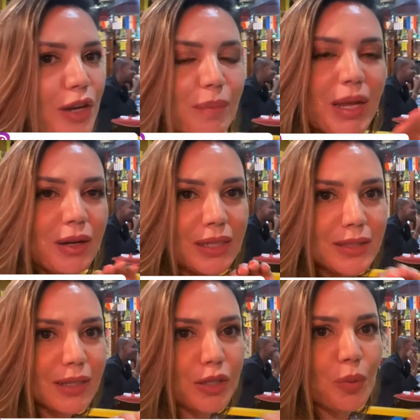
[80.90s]
I'm not gonna
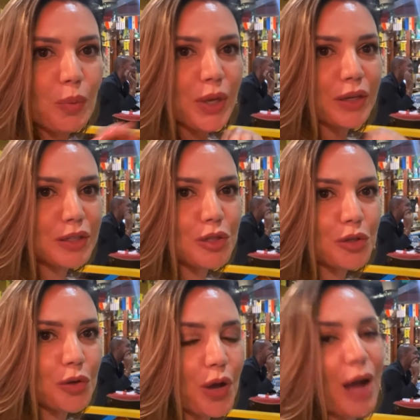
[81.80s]
tell you what we're gonna
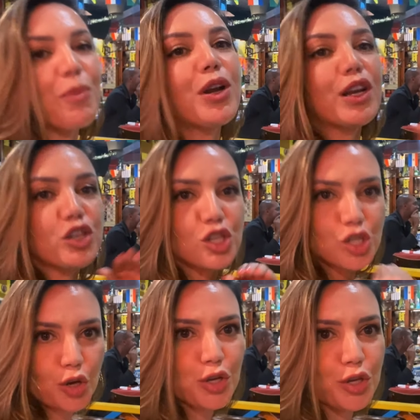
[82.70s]
do. I'm gonna
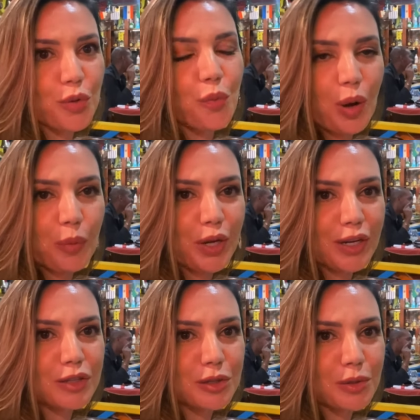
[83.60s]
show you what we're
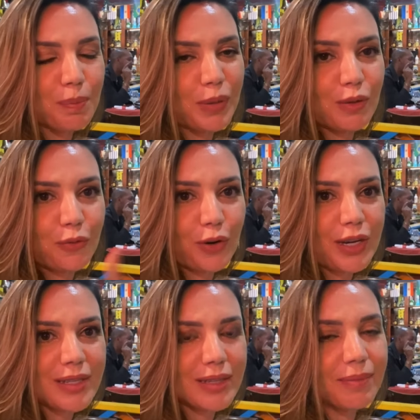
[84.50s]
gonna do. But
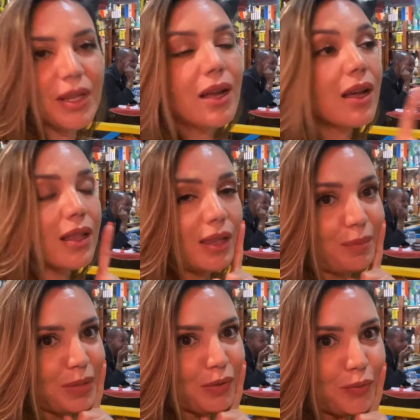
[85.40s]
first,
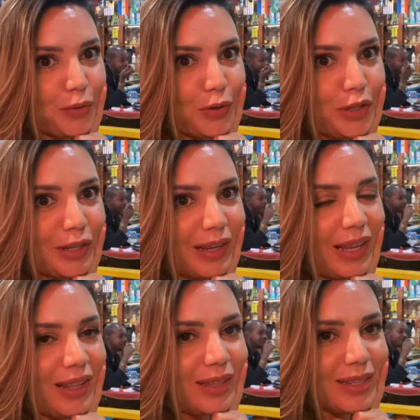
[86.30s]
Colombian food
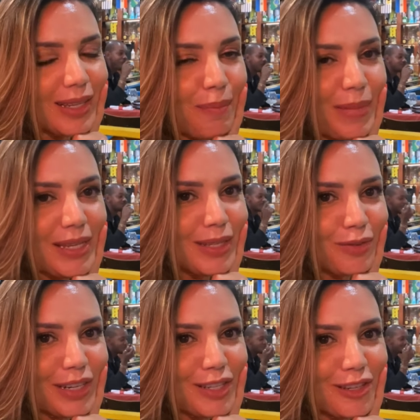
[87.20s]
in this
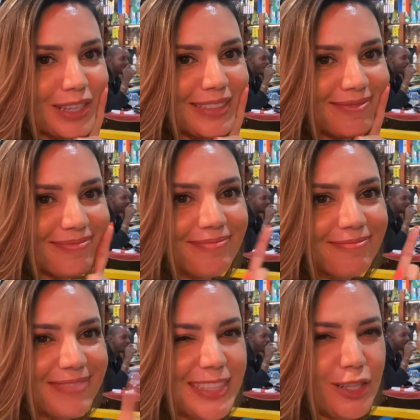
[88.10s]
amazing restaurant.
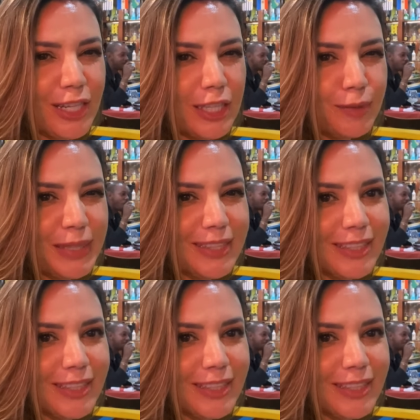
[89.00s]
See you in a little bit.